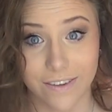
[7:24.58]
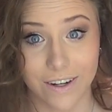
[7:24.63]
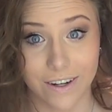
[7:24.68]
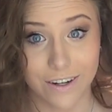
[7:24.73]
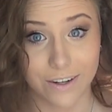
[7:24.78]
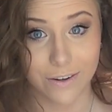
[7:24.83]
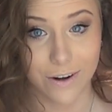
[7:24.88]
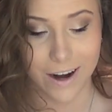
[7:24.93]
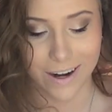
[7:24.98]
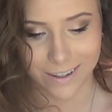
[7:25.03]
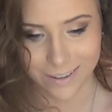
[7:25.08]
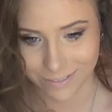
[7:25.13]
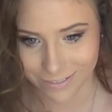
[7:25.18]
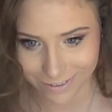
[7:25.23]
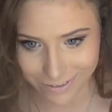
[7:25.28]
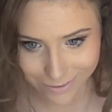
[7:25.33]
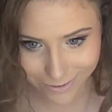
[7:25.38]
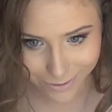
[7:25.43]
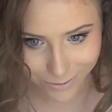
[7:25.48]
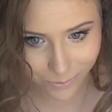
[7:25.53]
very attractive,
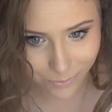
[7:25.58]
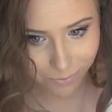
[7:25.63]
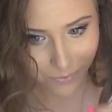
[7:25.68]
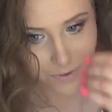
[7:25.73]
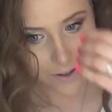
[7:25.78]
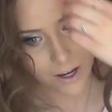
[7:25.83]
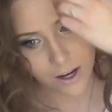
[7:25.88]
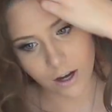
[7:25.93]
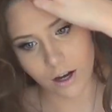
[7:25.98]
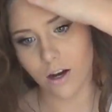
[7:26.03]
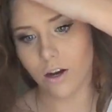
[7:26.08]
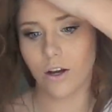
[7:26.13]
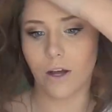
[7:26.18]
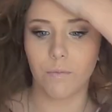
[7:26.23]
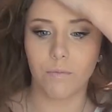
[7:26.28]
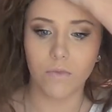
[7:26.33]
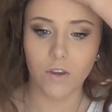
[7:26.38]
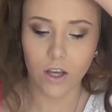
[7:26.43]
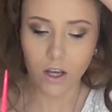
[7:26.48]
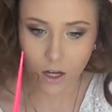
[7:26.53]
I don't know.
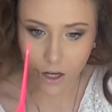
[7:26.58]
Okay,